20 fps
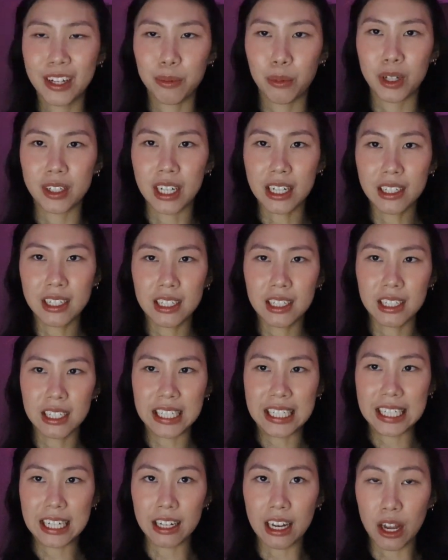Presenting the
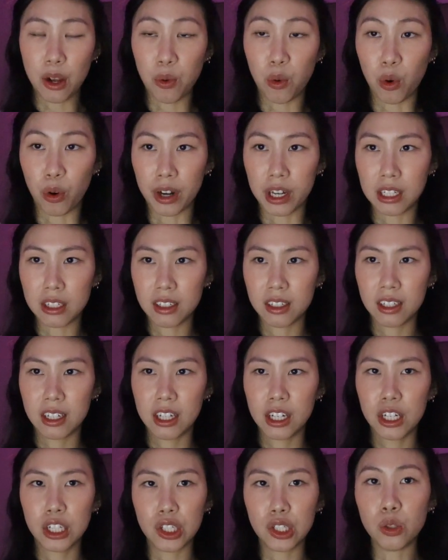DNA warrant,
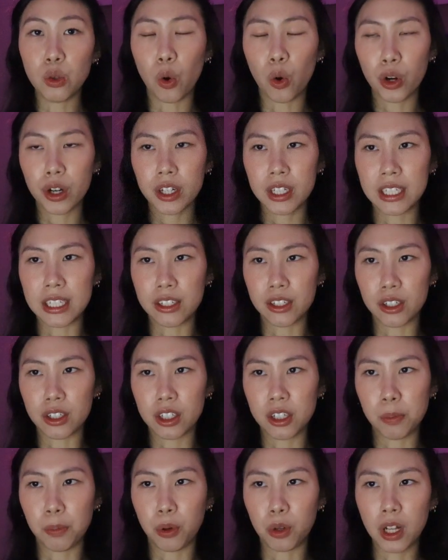you order Dizzer
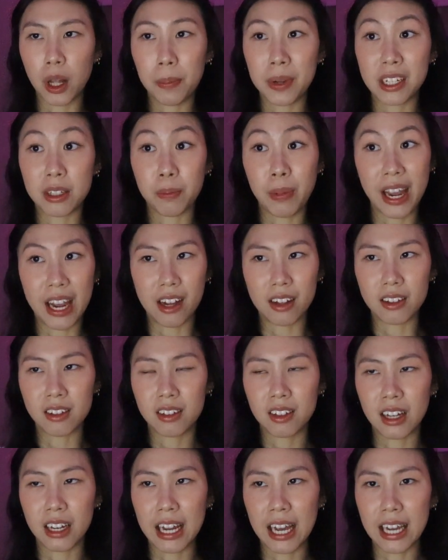to pull up his
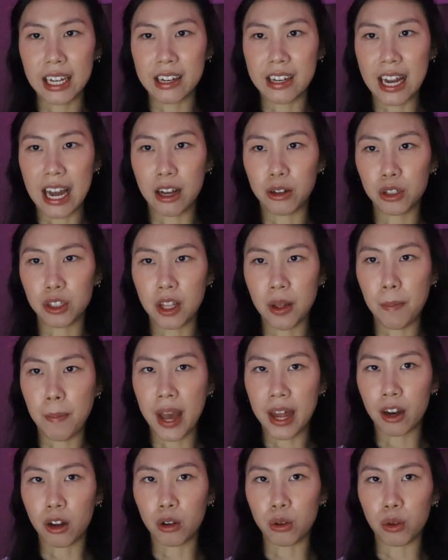pants and head down to the
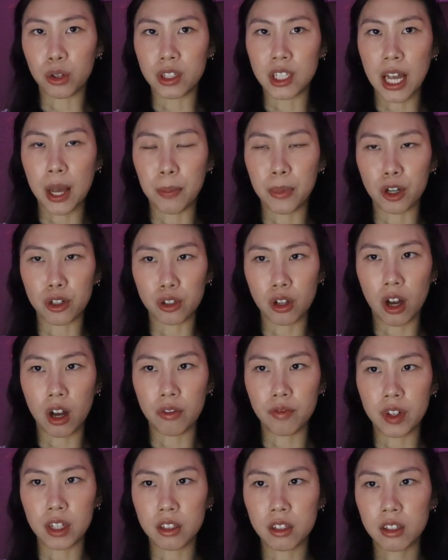medical examiner's
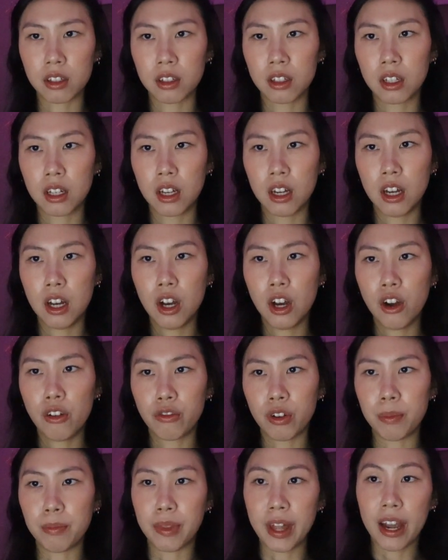office.
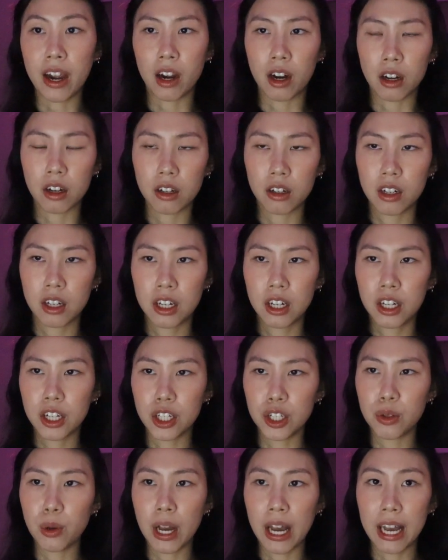From there,
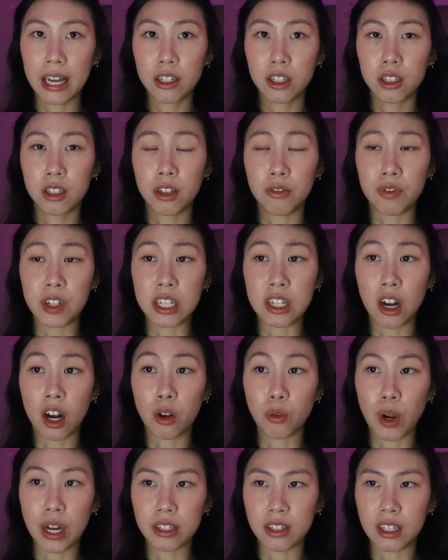you head to the
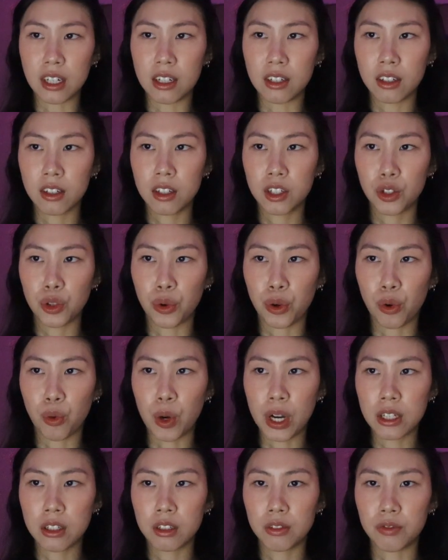Vidal residence to
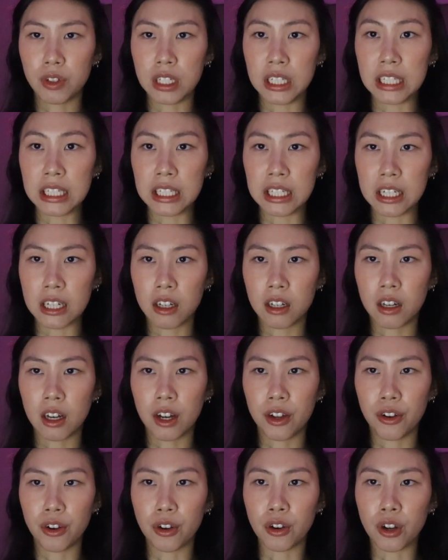request Fidelia
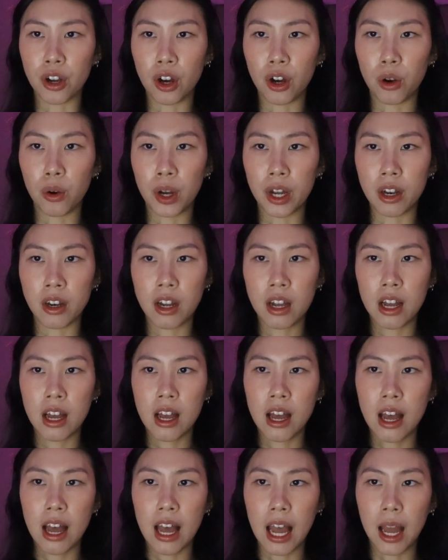undergo an
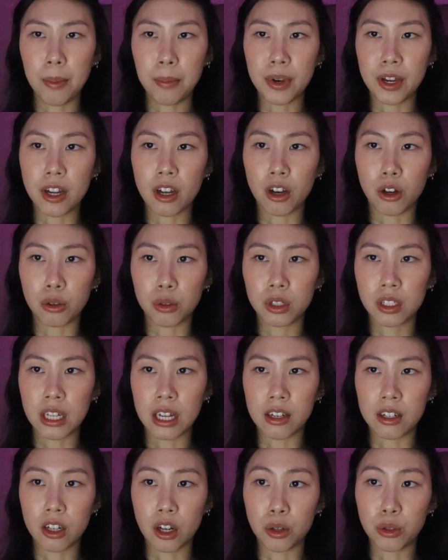
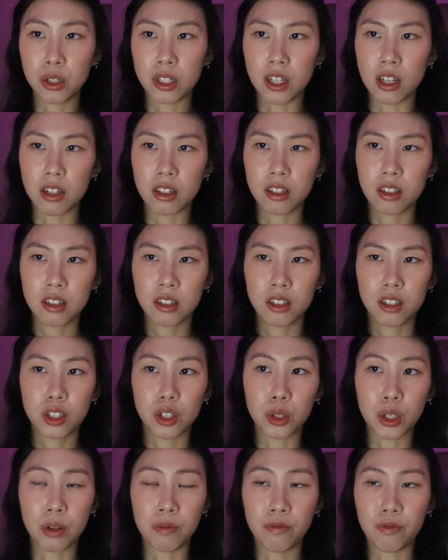amniocentesis
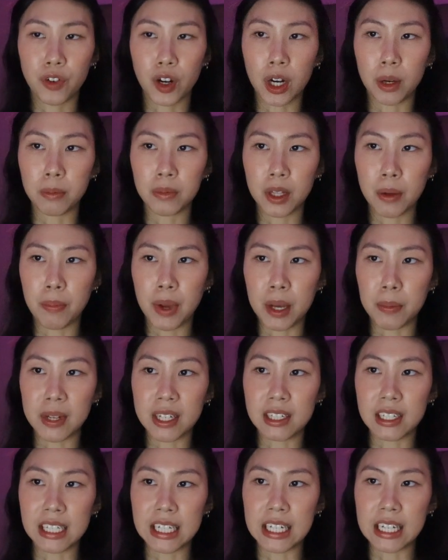to confirm the
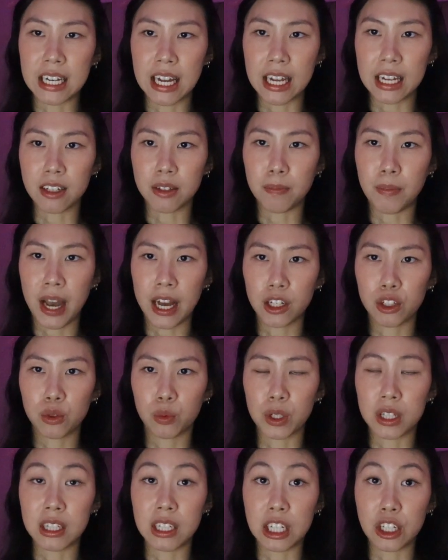baby's DNA's
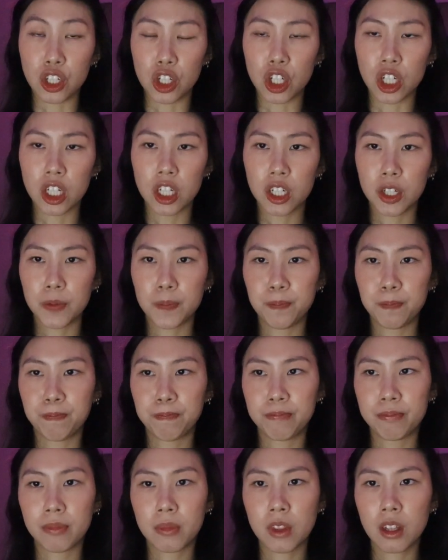match with Dizzer.
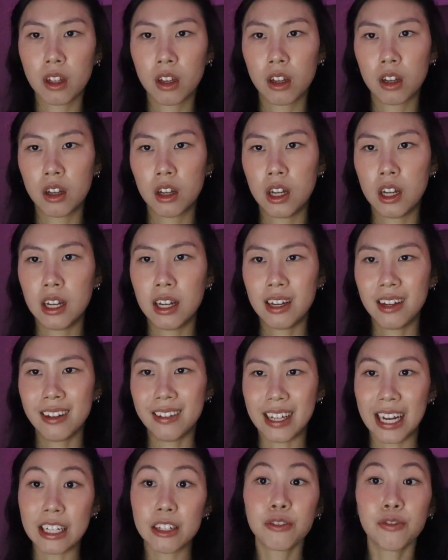
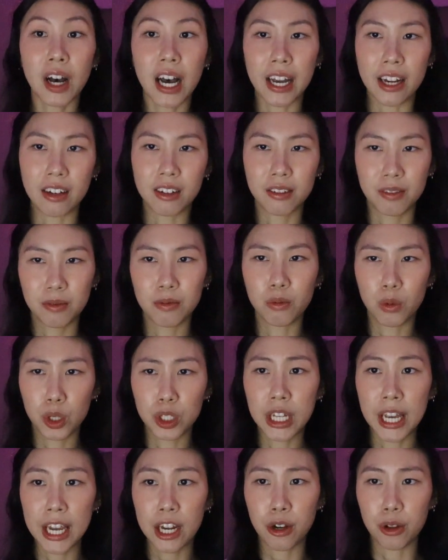That's fine. We'll
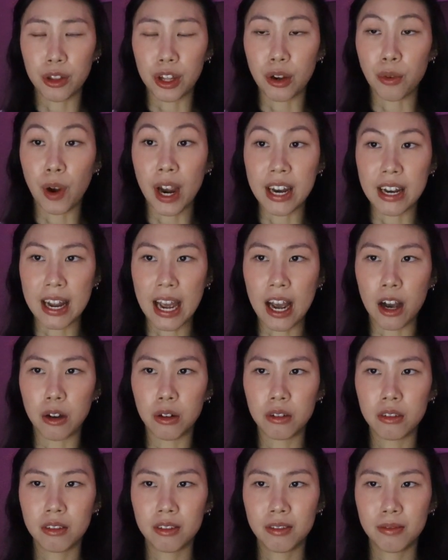take her there right
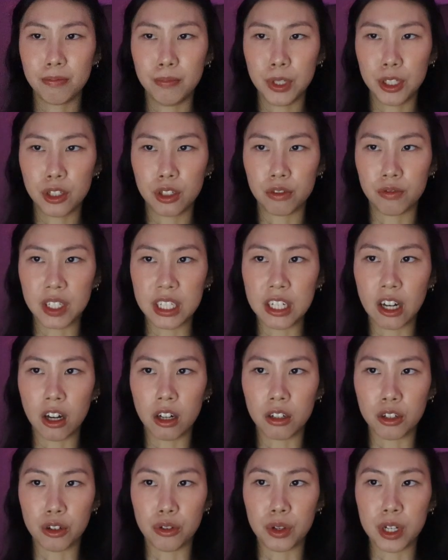now, Mr.
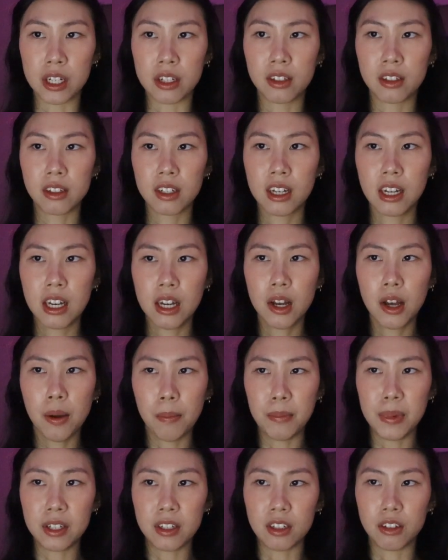Vidal agrees,
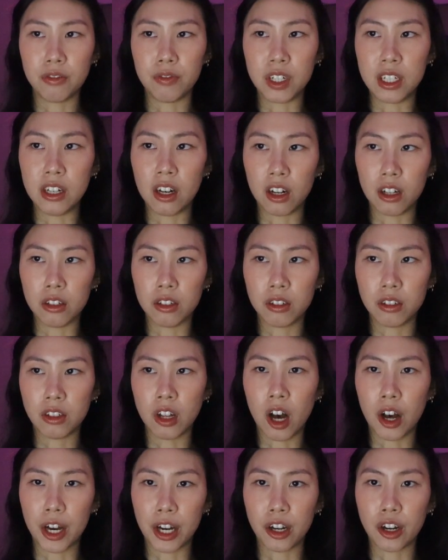Mrs. Vidal
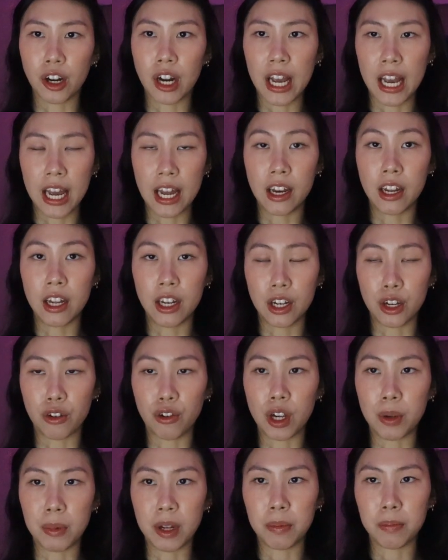nodding her head in
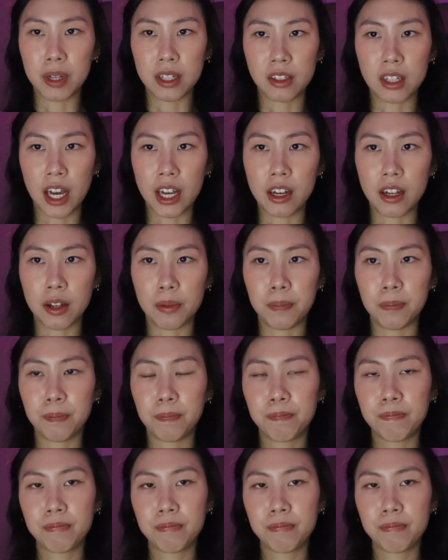agreement beside him.